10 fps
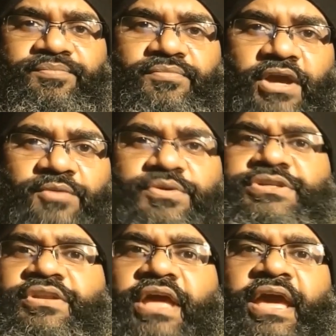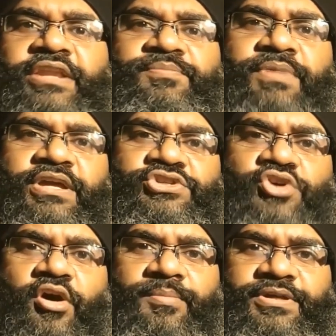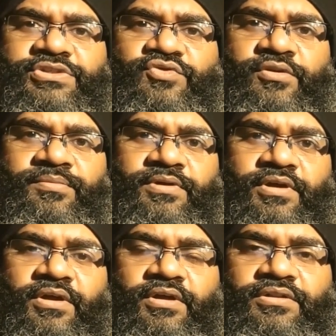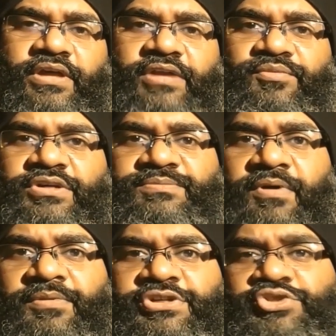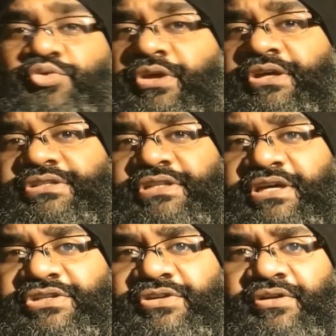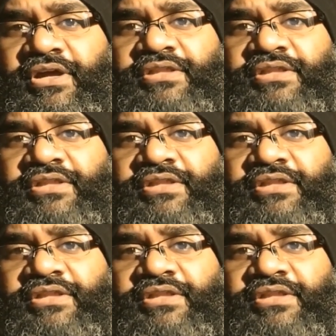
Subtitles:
It was an 8-page comic strip that was published 2 years later in